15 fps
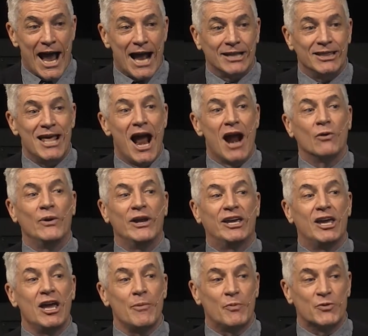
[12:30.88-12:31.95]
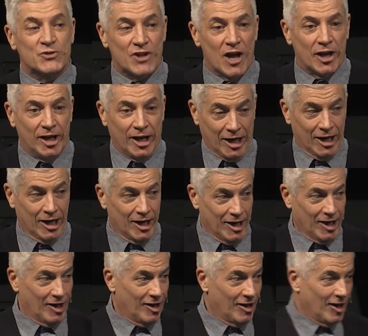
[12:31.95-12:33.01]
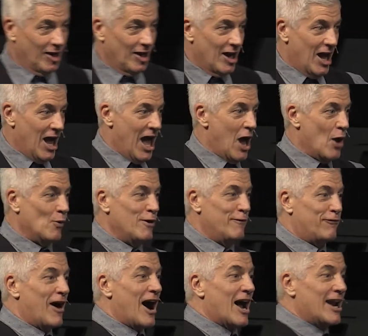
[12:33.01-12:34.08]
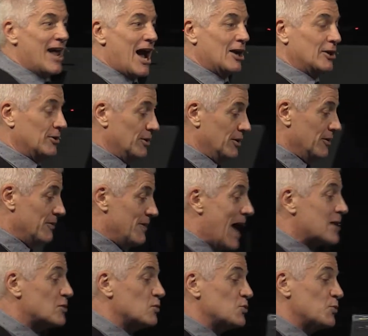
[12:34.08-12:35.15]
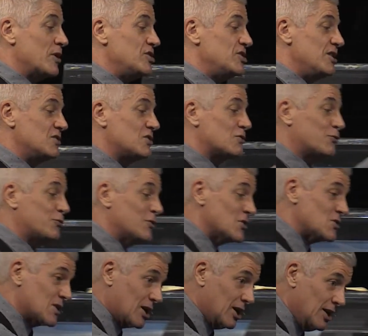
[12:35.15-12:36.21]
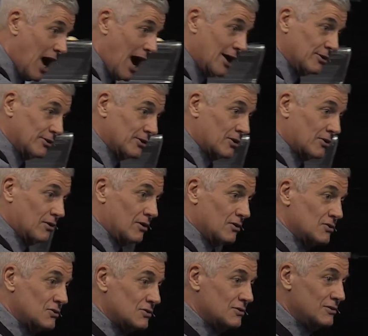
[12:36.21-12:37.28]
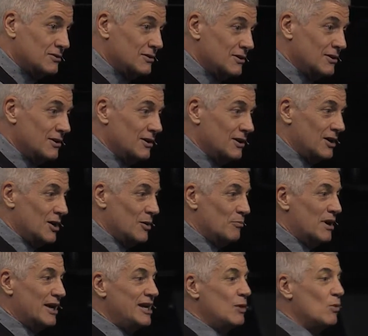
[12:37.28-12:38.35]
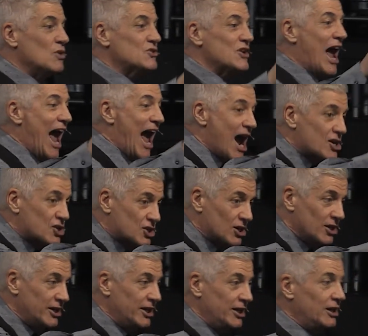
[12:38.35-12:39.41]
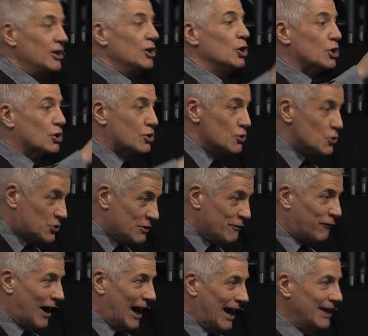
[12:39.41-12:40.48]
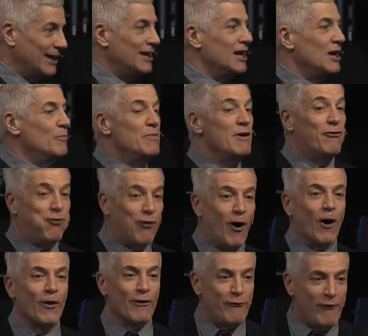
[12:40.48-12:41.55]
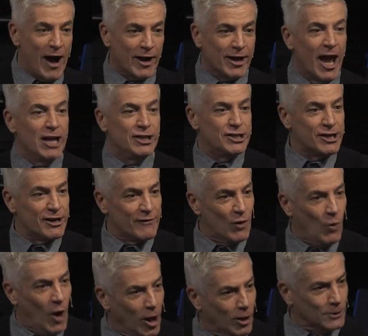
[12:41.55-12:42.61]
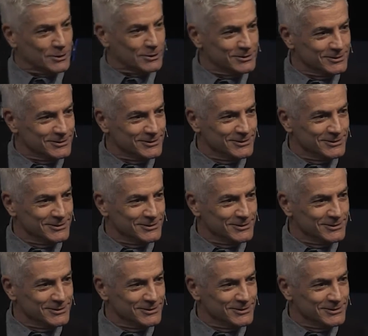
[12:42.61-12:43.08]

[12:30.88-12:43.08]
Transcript: And then we keep studying and we find out that was when Jesus physically died on the cross. But he was actually crucified before the foundation of the world.